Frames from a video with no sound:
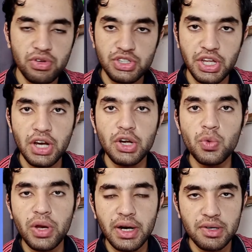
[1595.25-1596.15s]
sharing
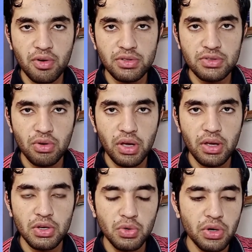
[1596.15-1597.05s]
2 electrons.
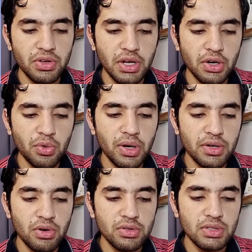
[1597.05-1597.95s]
Okay, sharing 2
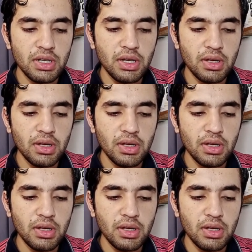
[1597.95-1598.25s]
electrons,